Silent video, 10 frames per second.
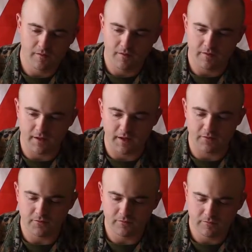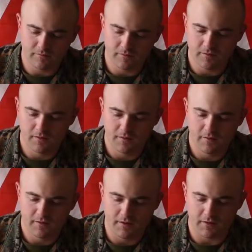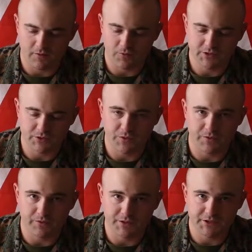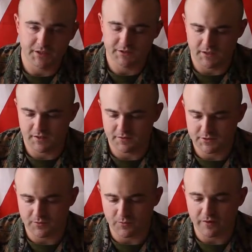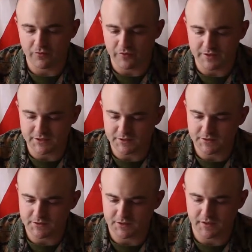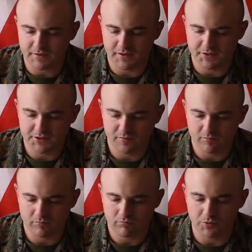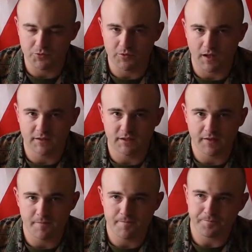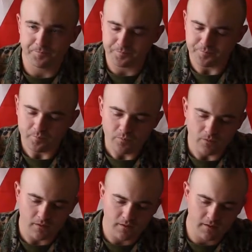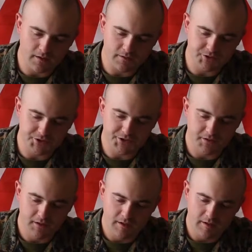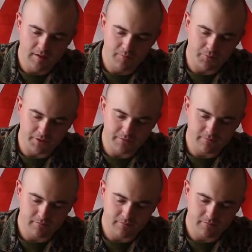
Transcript: the handle, and of course the quick release stays on. So the way to fix this is I can take some blue Loctite, and I'll just put it